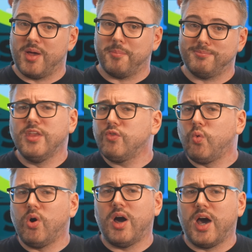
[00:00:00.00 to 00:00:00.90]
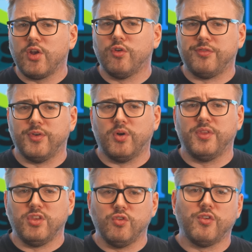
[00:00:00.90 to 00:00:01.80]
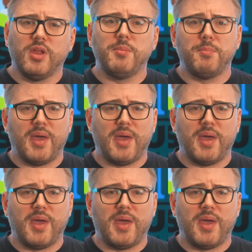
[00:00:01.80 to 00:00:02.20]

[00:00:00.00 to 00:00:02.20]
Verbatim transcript: up. This will autofill the username and